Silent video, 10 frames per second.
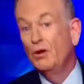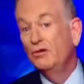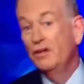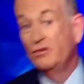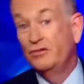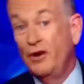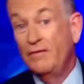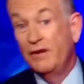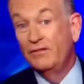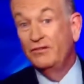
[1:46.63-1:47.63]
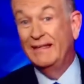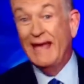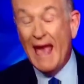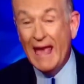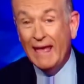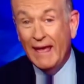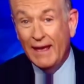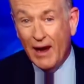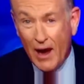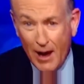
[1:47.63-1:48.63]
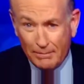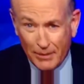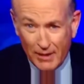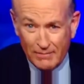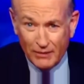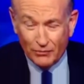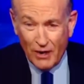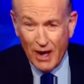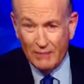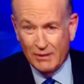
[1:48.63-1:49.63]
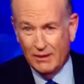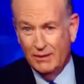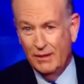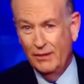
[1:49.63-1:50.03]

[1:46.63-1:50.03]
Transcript: Liberals and conservatives ganging up on Mitt Romney.